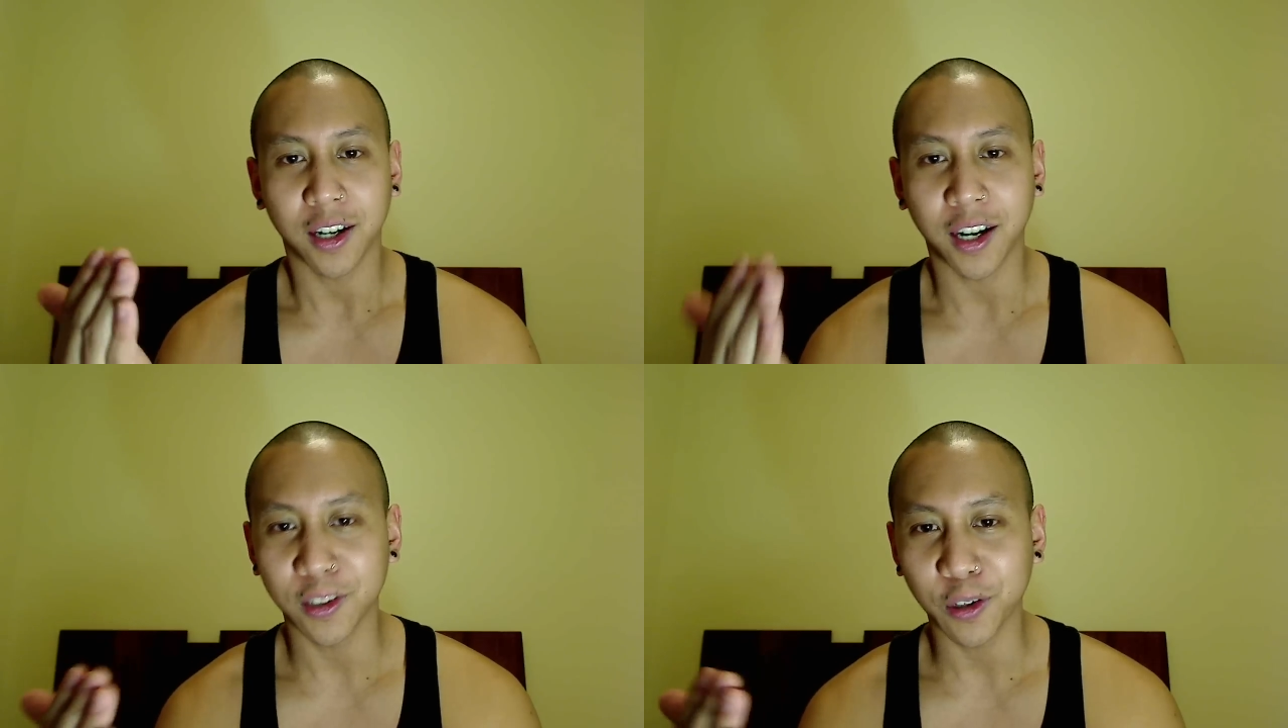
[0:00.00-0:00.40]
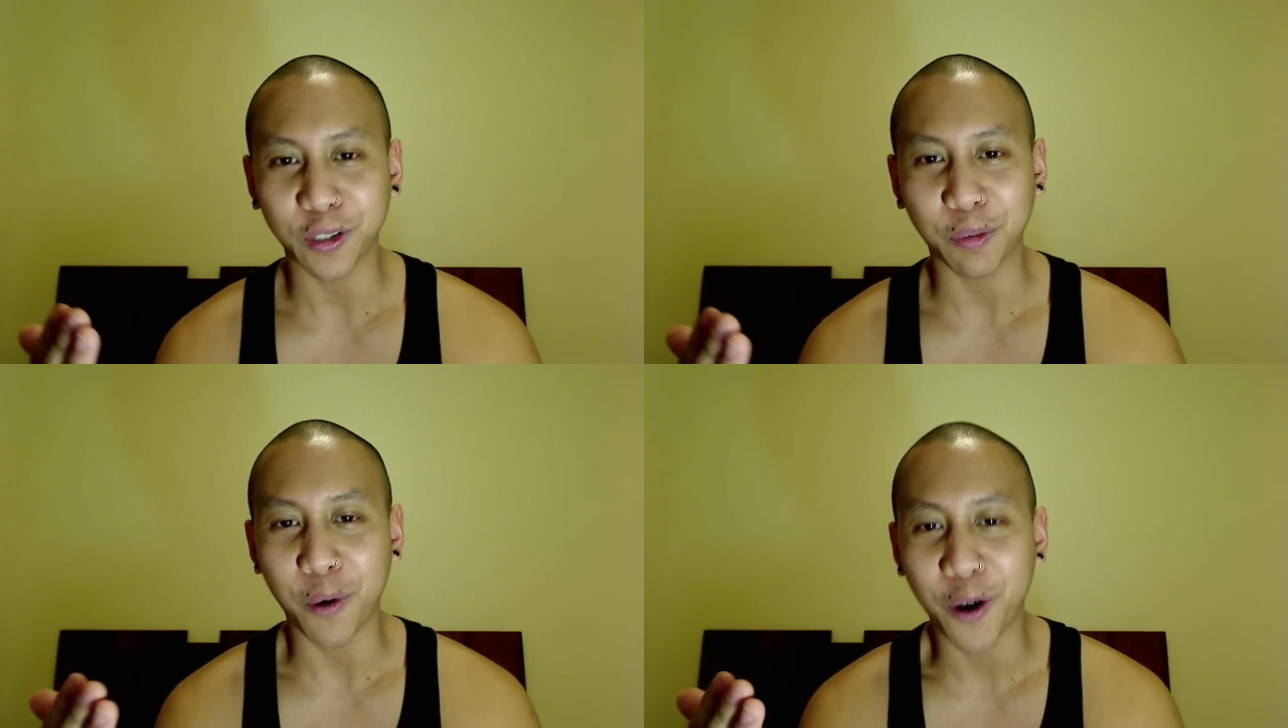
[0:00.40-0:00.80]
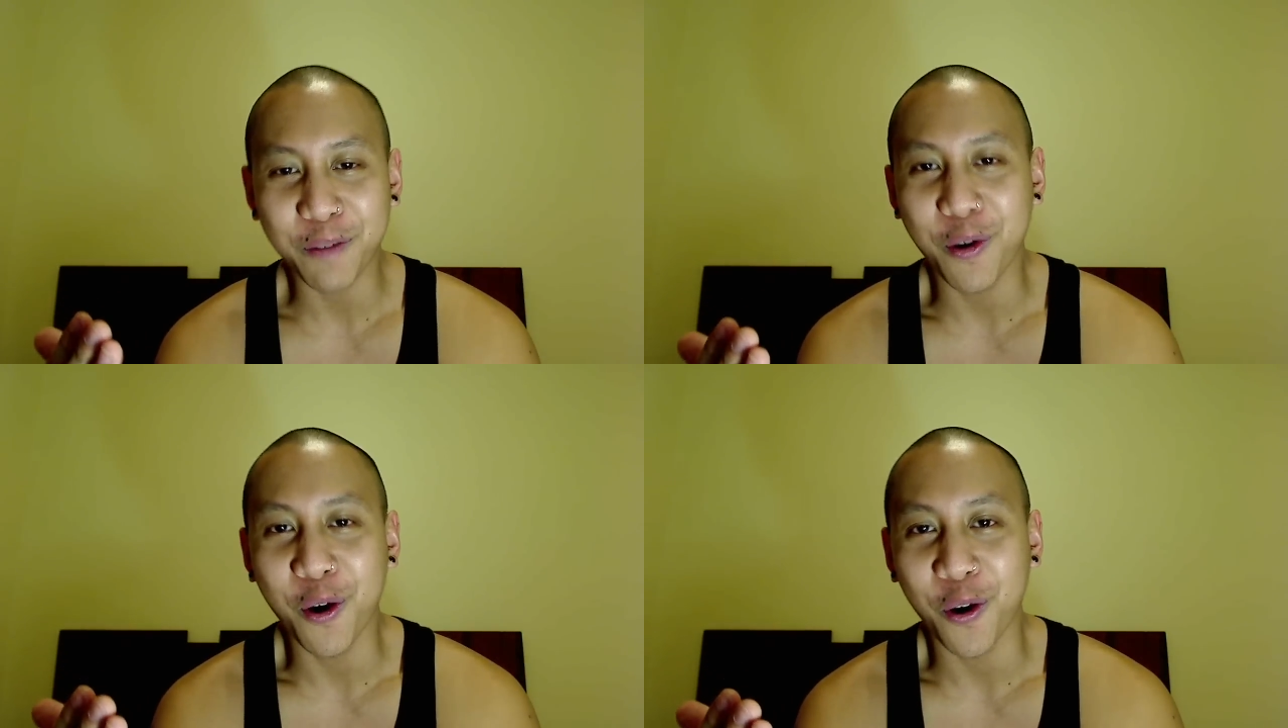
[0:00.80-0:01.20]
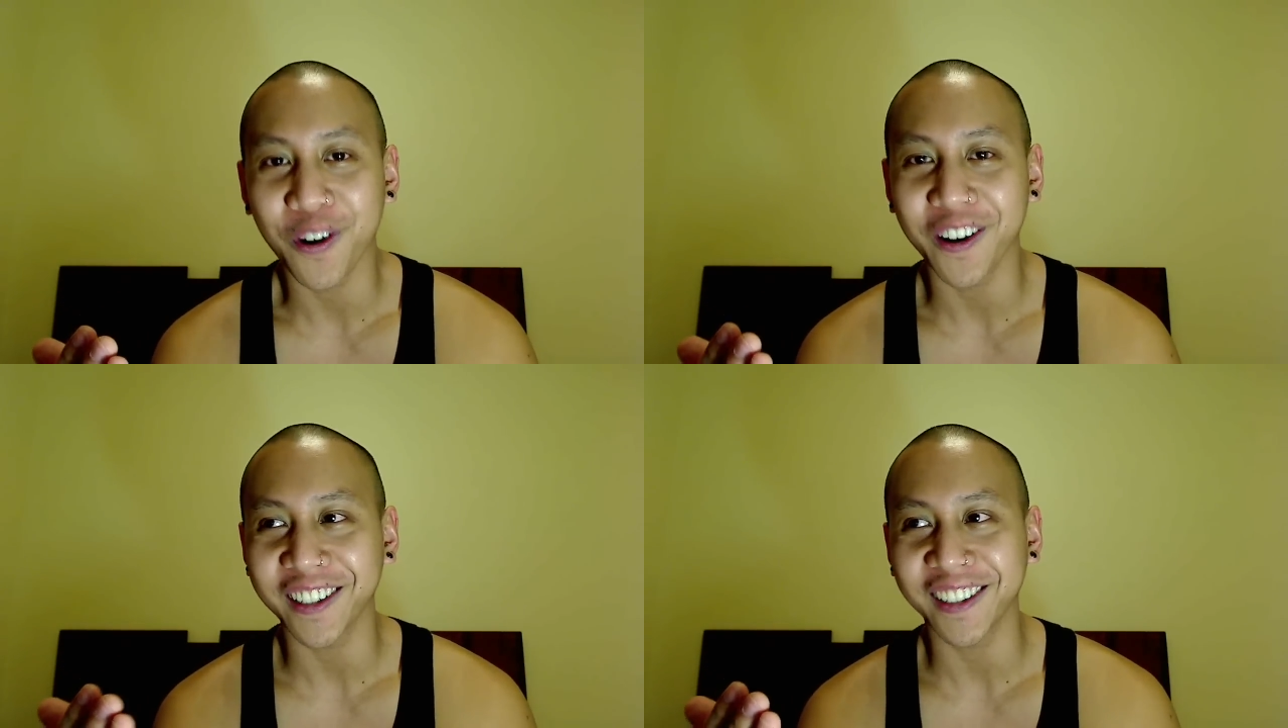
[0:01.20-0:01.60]
I looked more and
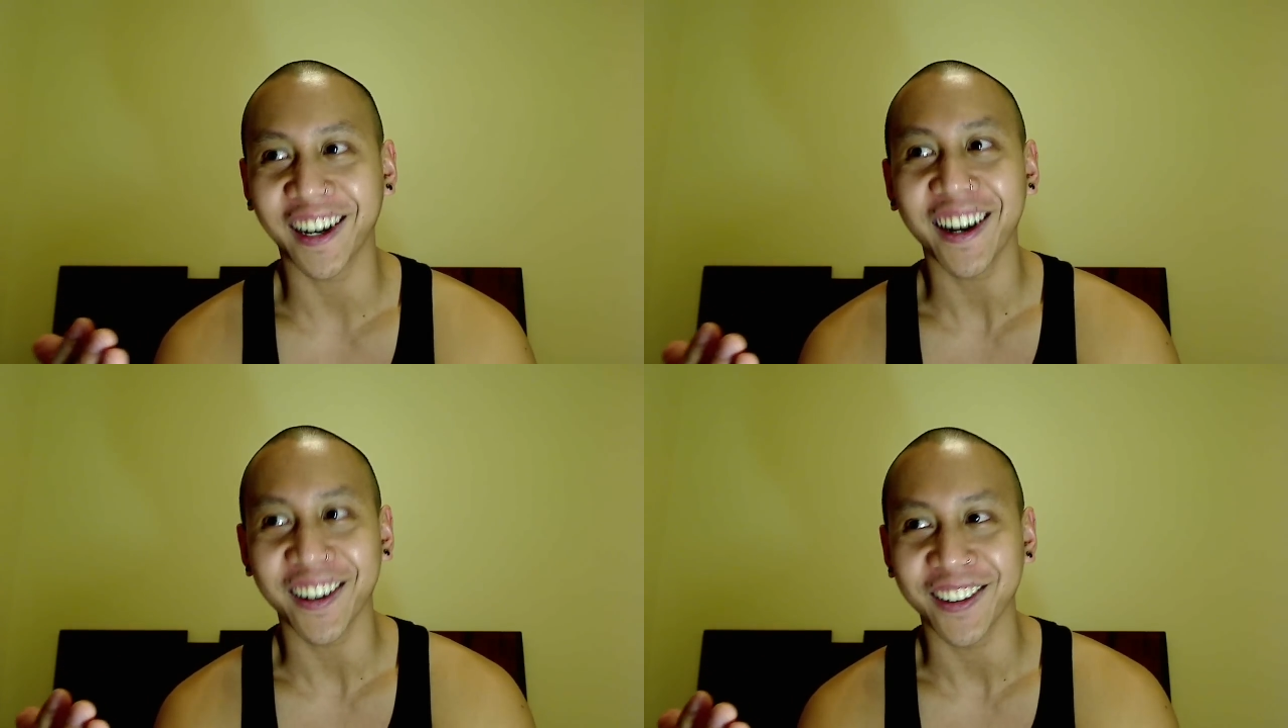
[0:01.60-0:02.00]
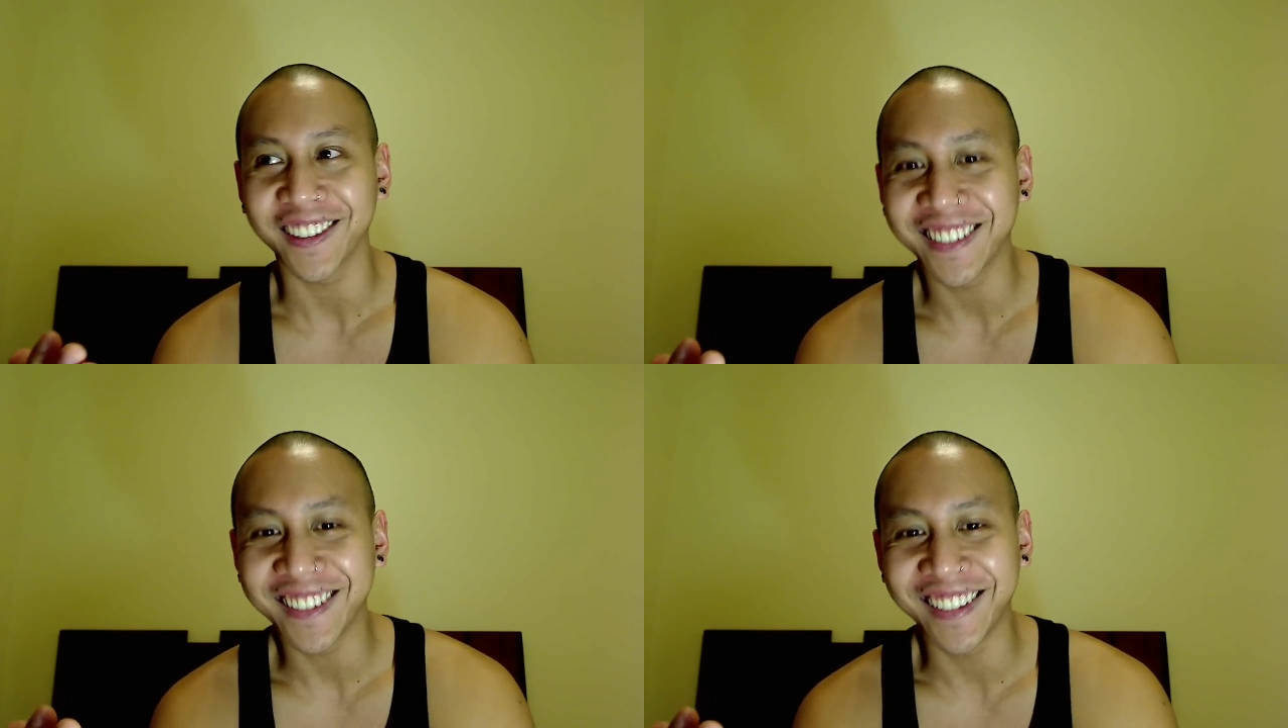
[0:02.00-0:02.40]
more tired,